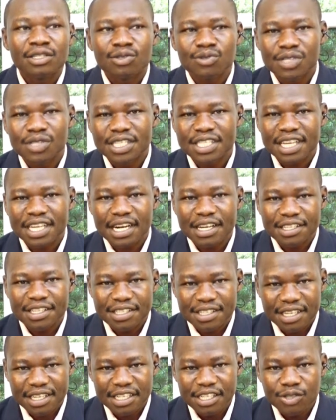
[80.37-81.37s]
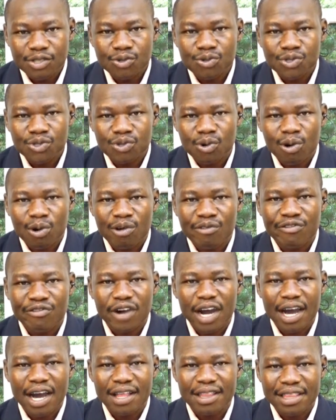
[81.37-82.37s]
to discuss the issues
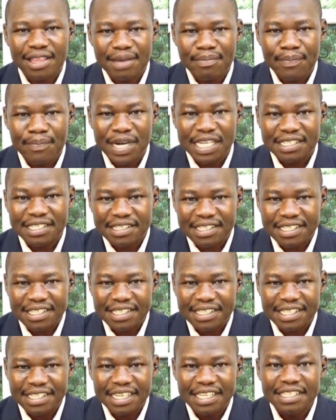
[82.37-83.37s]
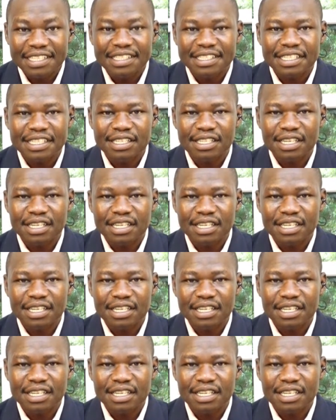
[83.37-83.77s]
of the persistent